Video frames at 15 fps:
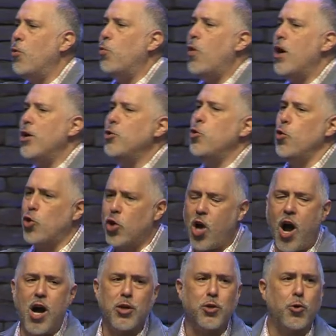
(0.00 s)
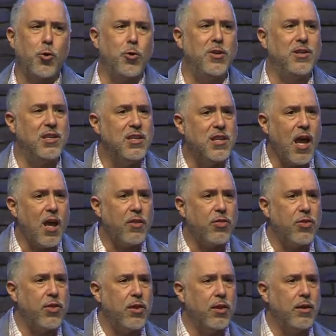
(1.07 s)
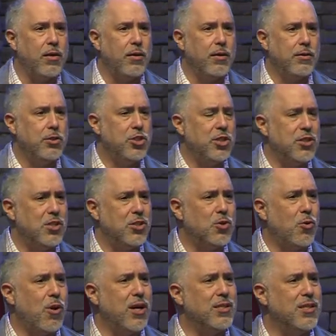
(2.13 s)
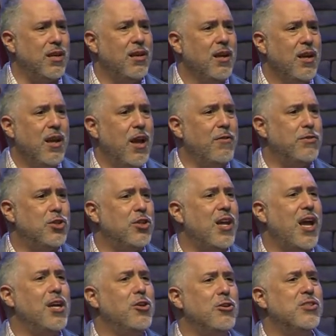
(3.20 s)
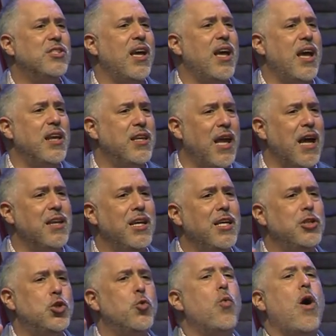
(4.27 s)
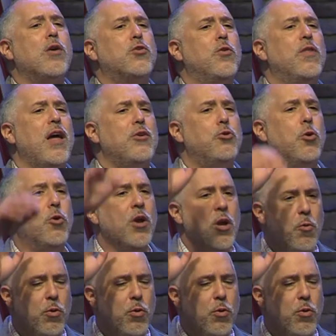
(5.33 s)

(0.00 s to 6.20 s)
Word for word: one who conquered death, Jesus Christ. And, and today you say, I need, I need to walk through that door.